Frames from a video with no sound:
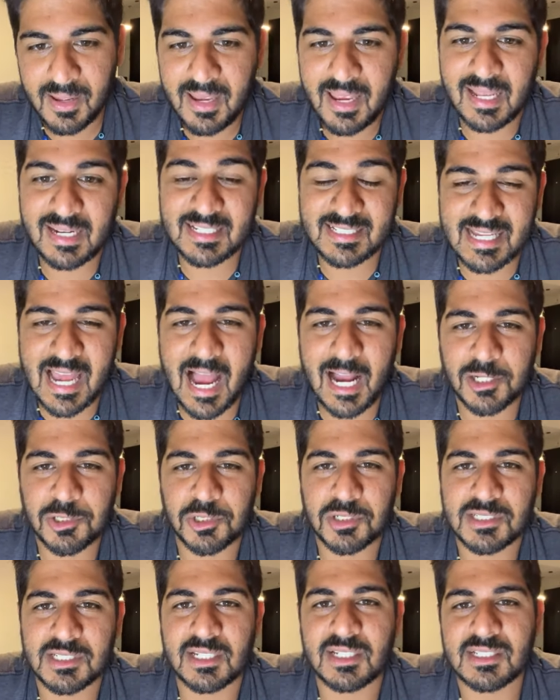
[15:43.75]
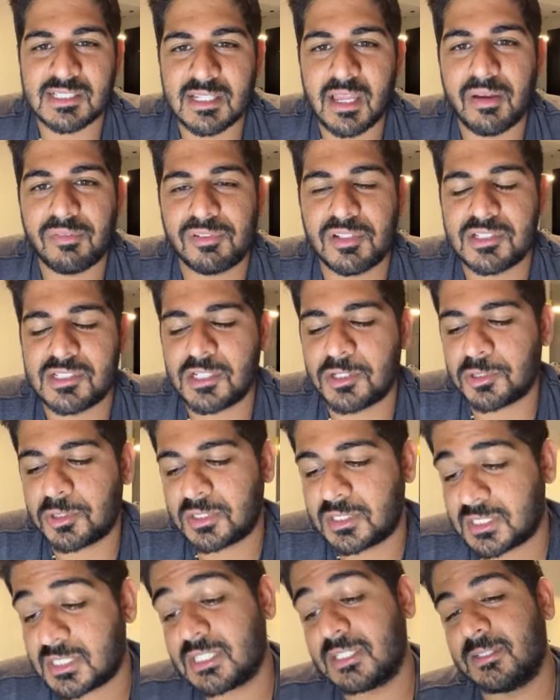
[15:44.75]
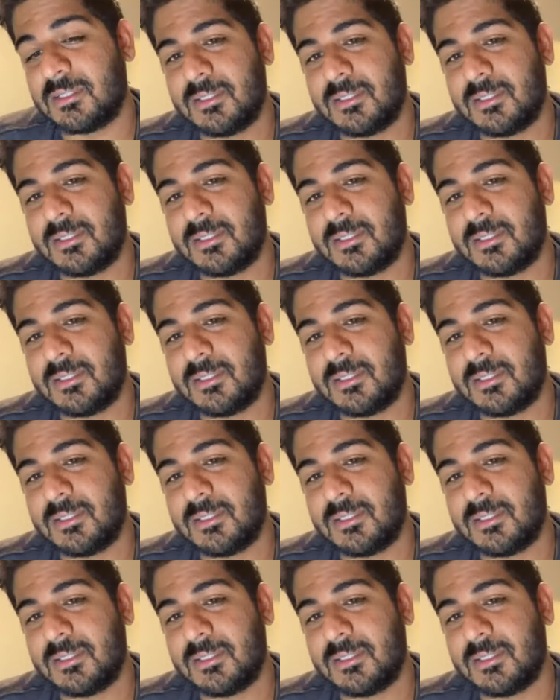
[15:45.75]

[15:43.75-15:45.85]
and his actions and his life decisions.